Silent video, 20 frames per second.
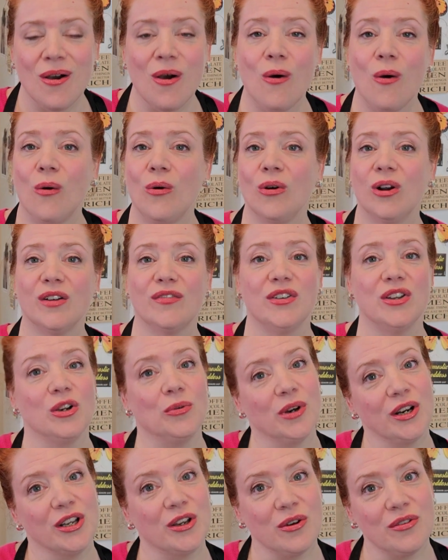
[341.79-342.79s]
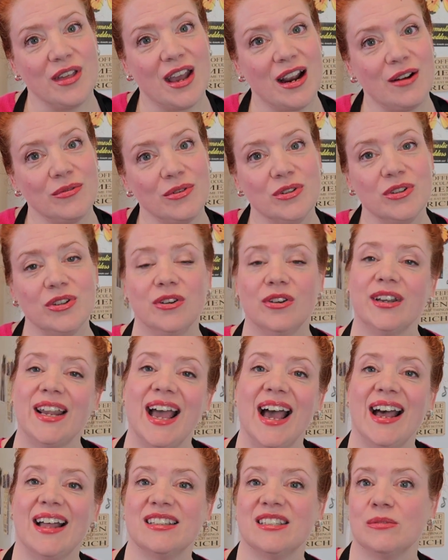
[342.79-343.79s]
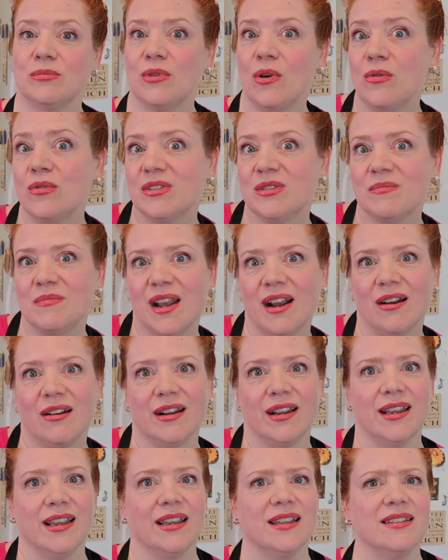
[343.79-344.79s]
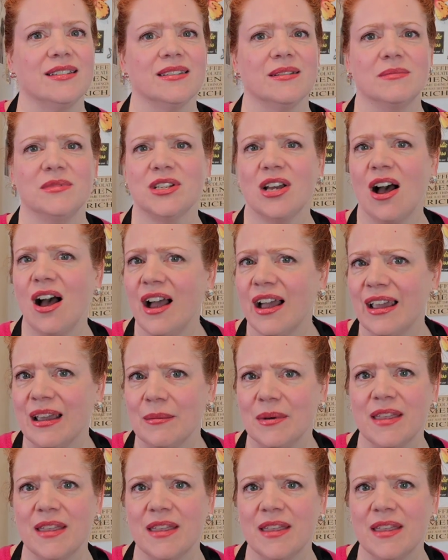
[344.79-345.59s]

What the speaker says: Or if you don't want to go that route, you could add some rosemary and some thyme,